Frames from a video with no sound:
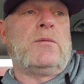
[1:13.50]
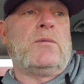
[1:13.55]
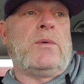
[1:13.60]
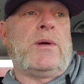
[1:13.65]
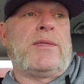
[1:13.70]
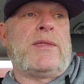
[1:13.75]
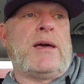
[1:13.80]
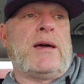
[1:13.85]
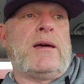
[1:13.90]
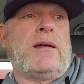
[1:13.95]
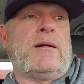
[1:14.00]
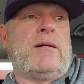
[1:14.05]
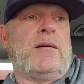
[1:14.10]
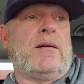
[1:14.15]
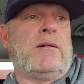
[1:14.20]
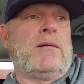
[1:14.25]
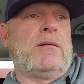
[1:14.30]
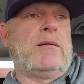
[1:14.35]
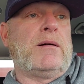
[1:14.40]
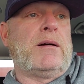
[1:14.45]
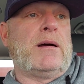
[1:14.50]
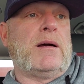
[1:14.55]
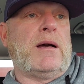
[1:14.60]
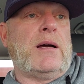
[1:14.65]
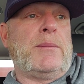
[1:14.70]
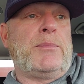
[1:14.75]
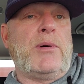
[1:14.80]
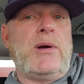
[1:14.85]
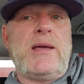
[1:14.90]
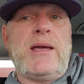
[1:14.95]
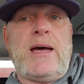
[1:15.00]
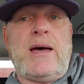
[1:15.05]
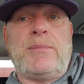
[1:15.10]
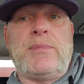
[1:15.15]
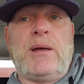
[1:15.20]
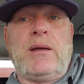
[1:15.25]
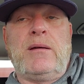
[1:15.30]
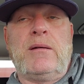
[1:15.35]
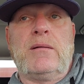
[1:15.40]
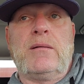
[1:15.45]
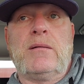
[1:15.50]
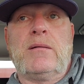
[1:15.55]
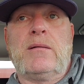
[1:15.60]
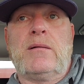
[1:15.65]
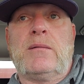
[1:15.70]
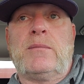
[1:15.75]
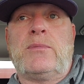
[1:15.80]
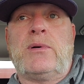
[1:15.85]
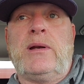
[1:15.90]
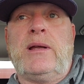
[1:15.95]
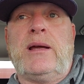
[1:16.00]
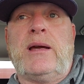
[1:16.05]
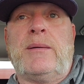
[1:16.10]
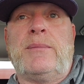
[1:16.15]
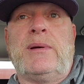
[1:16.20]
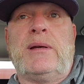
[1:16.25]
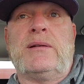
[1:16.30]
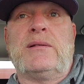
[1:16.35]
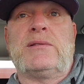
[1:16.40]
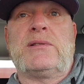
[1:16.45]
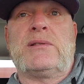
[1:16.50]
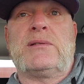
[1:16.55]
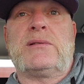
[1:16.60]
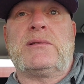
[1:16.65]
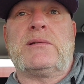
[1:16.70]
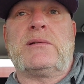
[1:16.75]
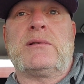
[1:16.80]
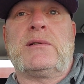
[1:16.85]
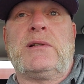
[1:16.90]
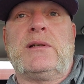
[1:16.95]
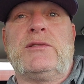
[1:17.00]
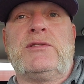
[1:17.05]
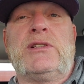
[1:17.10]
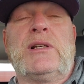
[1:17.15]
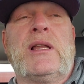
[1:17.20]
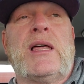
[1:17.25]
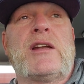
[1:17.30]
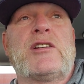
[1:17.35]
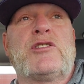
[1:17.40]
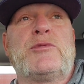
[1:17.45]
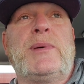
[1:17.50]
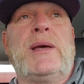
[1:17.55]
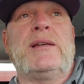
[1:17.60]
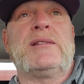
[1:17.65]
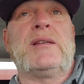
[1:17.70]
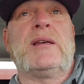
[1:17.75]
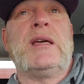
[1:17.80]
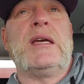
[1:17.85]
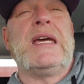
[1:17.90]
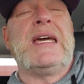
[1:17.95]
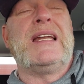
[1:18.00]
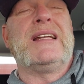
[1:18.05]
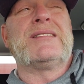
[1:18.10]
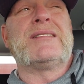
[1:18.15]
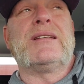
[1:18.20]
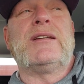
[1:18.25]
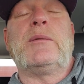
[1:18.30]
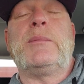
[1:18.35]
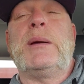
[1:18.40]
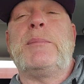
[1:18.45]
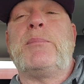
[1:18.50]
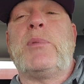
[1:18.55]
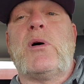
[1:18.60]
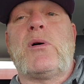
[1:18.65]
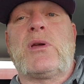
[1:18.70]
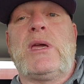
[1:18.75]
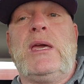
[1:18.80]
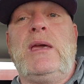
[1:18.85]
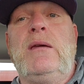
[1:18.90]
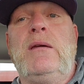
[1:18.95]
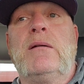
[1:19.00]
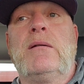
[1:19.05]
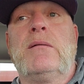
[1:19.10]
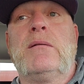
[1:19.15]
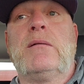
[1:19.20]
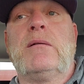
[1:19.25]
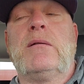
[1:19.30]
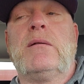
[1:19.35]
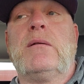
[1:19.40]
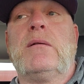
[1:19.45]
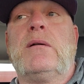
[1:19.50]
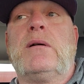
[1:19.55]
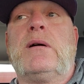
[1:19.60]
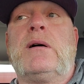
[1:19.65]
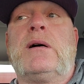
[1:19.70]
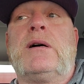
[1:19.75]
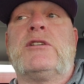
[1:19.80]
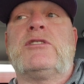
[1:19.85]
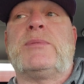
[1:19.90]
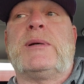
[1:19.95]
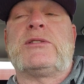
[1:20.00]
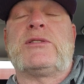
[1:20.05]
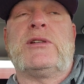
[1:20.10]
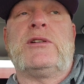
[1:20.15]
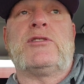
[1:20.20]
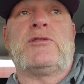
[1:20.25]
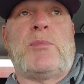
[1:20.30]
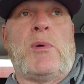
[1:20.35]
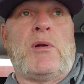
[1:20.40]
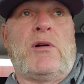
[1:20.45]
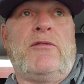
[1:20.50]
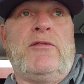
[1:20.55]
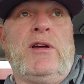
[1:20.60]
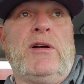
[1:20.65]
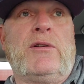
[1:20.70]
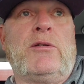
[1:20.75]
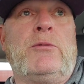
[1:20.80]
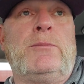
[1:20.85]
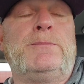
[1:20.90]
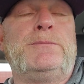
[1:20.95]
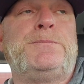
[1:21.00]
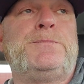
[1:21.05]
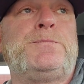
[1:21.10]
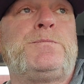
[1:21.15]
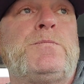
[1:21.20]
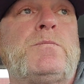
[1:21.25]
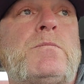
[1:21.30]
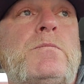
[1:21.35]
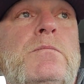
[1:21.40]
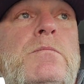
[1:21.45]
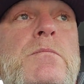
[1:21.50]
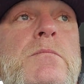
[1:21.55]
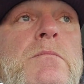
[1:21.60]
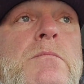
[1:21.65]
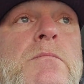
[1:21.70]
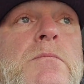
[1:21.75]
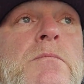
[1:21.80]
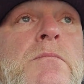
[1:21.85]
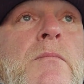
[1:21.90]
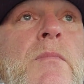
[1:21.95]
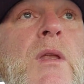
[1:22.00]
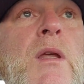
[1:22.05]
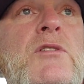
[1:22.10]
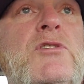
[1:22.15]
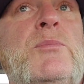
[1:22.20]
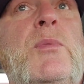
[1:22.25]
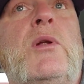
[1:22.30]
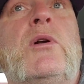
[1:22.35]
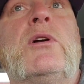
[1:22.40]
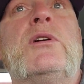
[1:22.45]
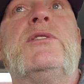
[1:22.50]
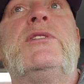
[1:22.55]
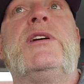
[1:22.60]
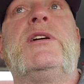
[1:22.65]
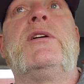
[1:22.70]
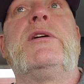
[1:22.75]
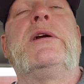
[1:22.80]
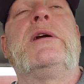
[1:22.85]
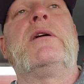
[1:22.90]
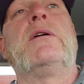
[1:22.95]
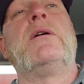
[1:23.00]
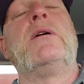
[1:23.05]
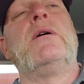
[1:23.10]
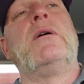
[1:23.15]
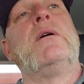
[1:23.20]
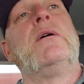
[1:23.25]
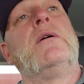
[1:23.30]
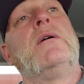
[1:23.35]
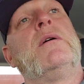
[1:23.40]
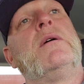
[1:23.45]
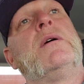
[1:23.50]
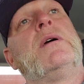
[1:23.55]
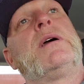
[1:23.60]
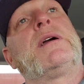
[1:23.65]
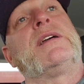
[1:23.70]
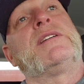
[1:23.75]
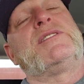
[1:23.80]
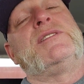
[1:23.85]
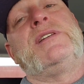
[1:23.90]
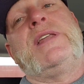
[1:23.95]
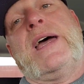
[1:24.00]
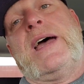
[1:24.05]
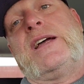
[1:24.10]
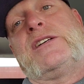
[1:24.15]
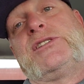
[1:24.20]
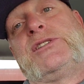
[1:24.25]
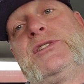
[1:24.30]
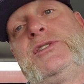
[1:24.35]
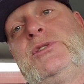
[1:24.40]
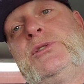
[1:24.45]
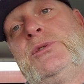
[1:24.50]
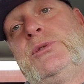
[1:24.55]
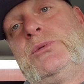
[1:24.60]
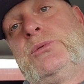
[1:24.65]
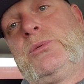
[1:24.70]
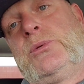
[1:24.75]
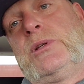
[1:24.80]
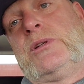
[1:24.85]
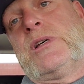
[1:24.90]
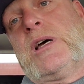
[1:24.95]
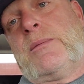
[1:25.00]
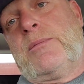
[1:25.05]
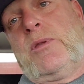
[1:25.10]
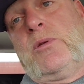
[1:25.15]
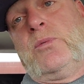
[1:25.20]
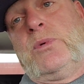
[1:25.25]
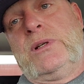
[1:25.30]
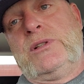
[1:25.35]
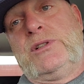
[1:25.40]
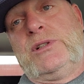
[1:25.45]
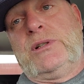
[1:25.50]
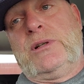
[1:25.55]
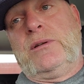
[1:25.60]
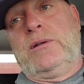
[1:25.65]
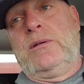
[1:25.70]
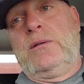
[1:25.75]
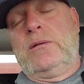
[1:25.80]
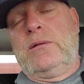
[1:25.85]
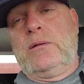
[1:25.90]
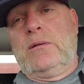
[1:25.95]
With that, I'm pretty happy. It gives you a lot of space. It is a little bit bulky, especially in a smaller vehicle. A smaller interior, I guess, dash to the top of the windshield.